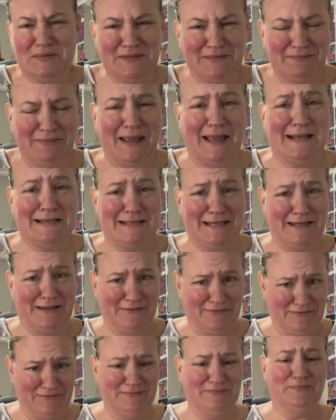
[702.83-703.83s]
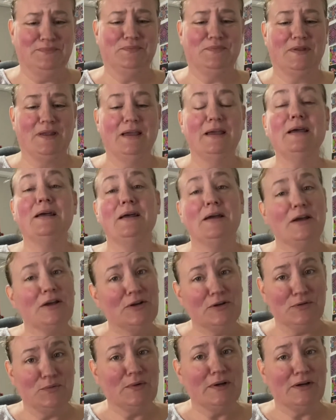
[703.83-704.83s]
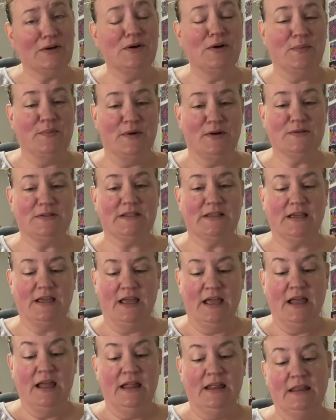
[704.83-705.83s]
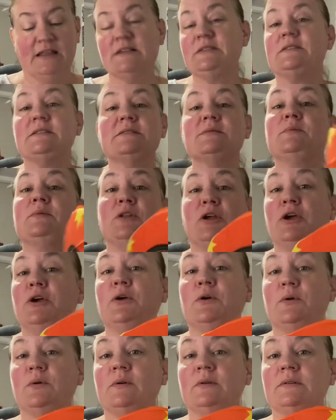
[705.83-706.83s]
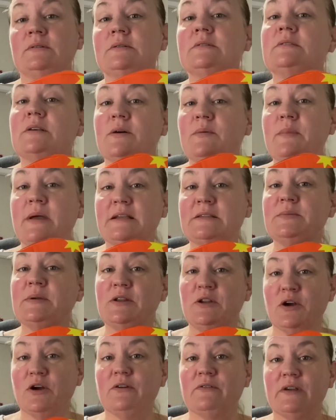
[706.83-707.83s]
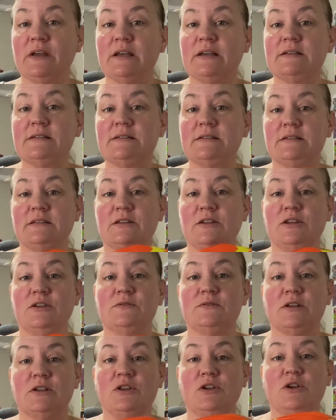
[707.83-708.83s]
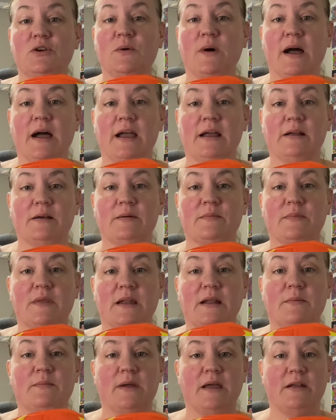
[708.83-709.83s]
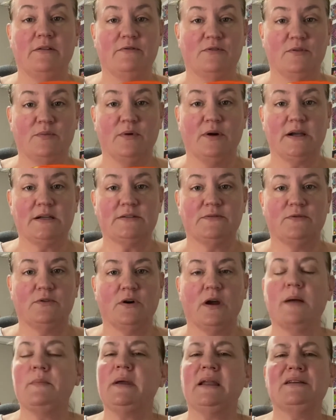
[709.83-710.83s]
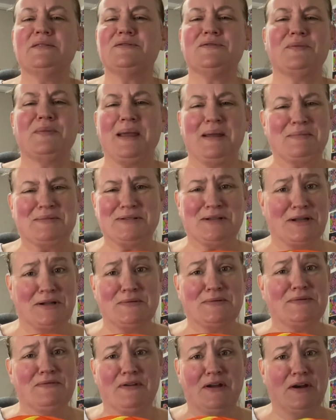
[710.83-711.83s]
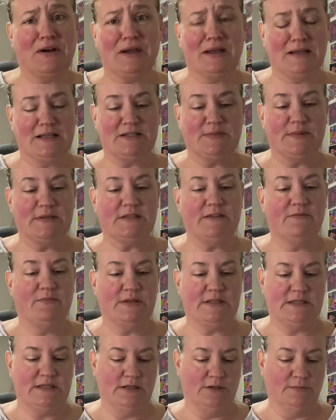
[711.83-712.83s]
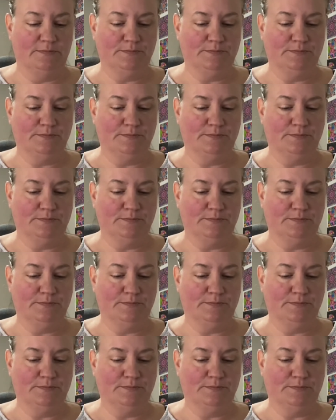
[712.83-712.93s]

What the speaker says: that's it. Goodwill, mostly. This is new, so it makes me nervous to use a new item that I paid full price for. I mean, it was from Amazon. It was very inexpensive, but still.